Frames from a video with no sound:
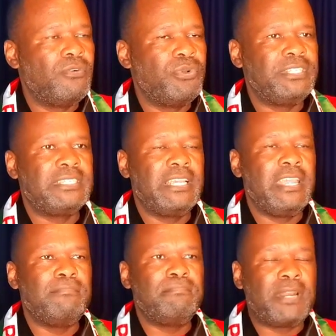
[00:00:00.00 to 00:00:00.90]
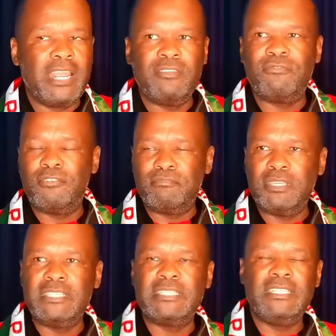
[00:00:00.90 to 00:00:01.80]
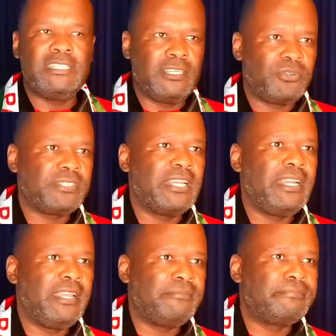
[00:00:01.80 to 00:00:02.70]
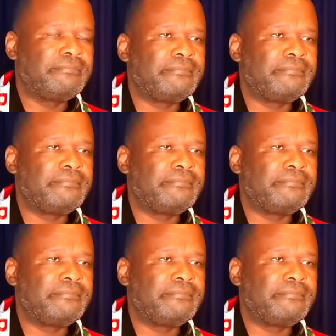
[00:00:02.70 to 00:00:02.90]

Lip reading: which say, pray for peace in Jerusalem.